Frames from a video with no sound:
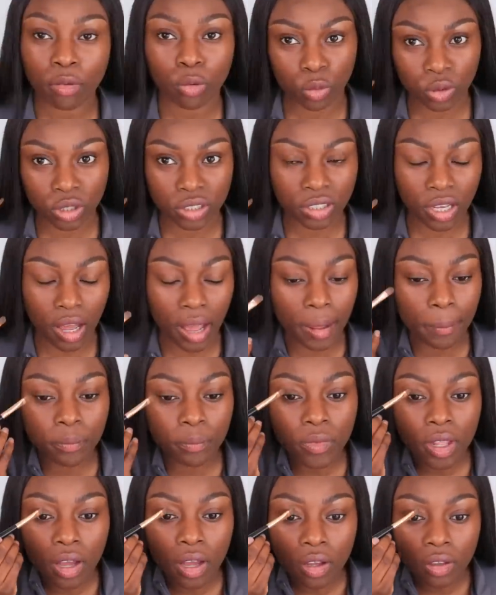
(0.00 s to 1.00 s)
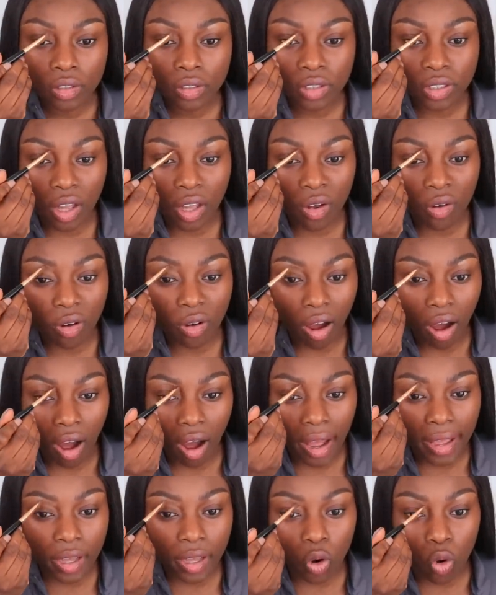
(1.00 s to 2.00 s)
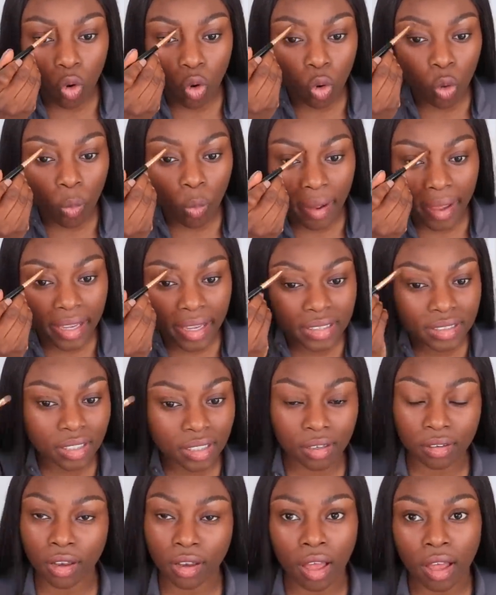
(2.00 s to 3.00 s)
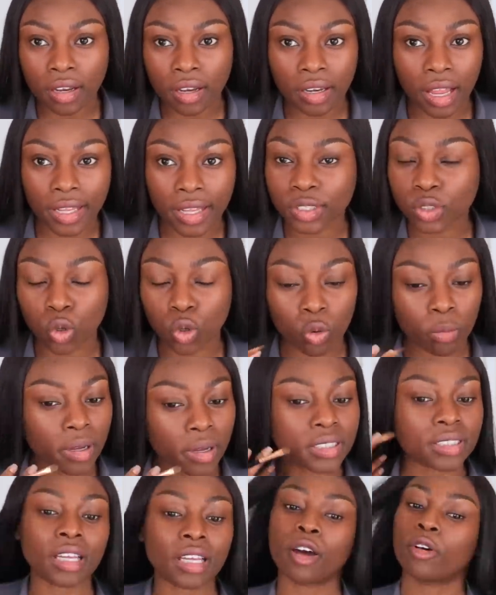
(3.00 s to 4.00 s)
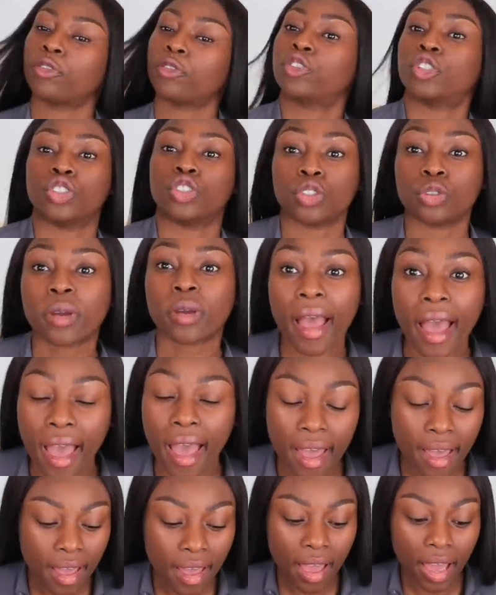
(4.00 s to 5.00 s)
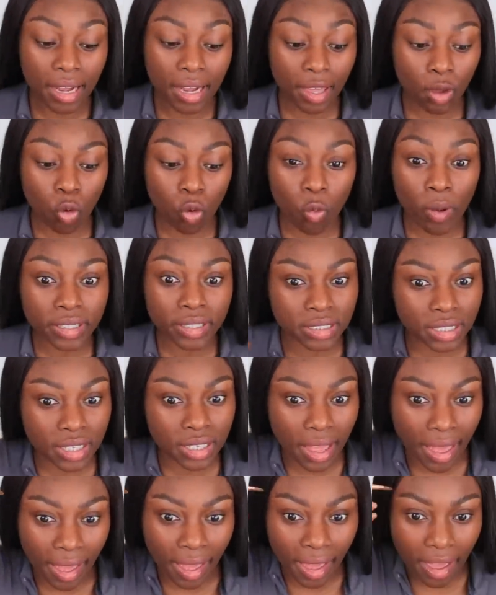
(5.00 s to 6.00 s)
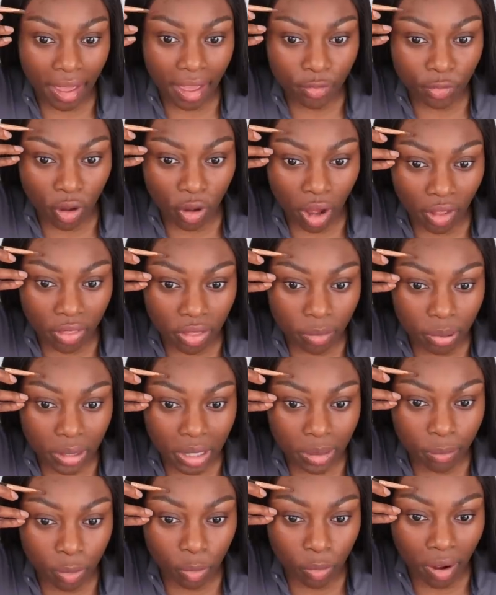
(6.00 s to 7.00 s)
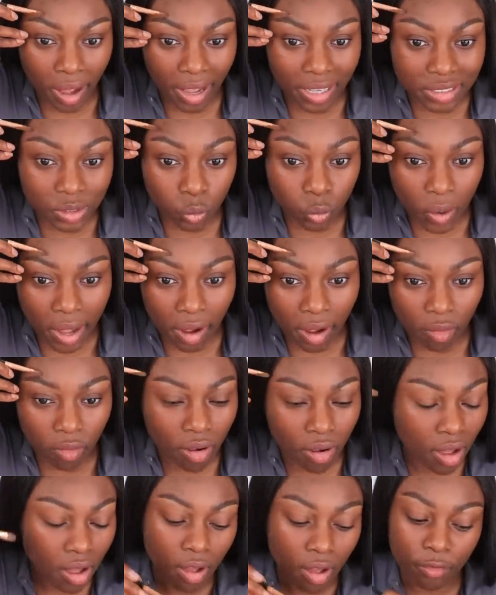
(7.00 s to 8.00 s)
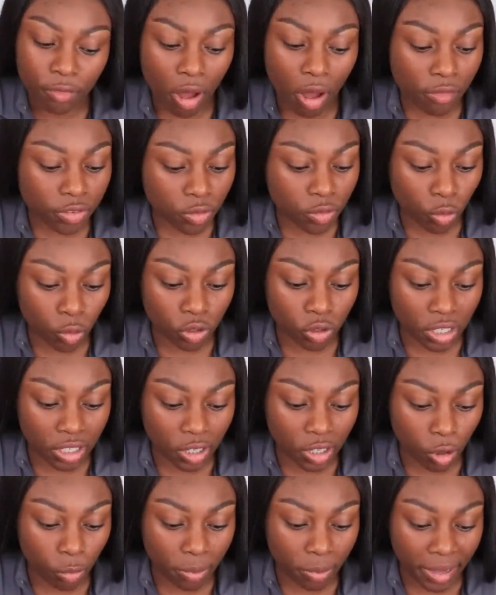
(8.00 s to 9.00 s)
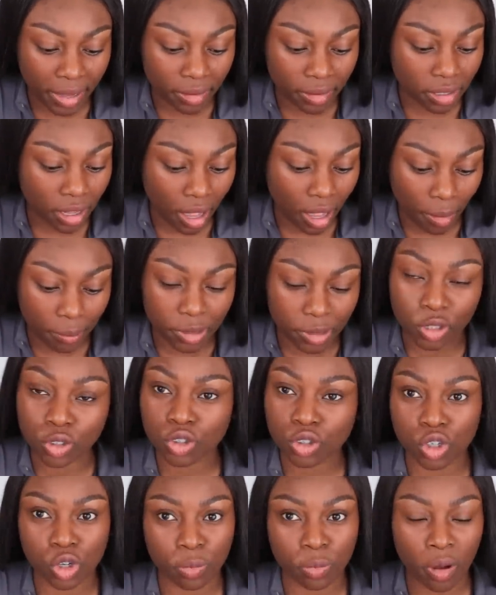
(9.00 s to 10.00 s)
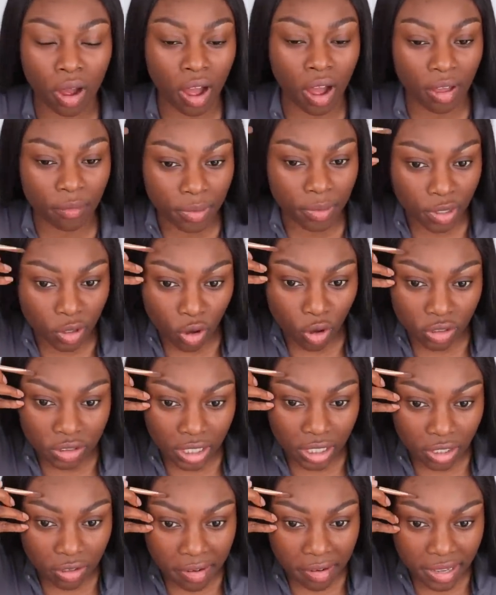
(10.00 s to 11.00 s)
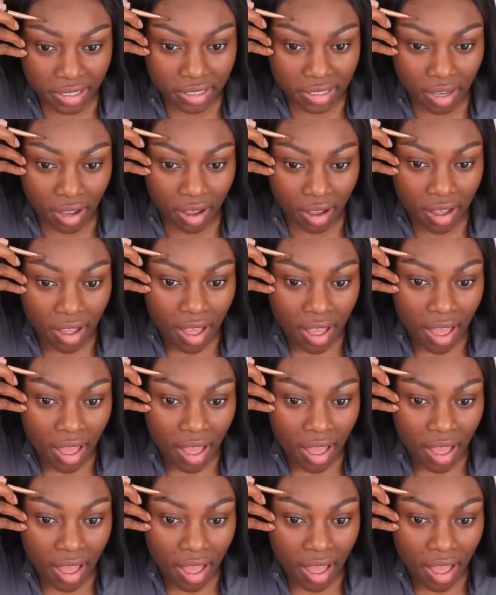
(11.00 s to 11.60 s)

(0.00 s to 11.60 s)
all the time. So I always learned and taught myself to do hair. And I always did hair for other people as well. Fast forward a little bit, I'm a YouTuber, I've been a content creator,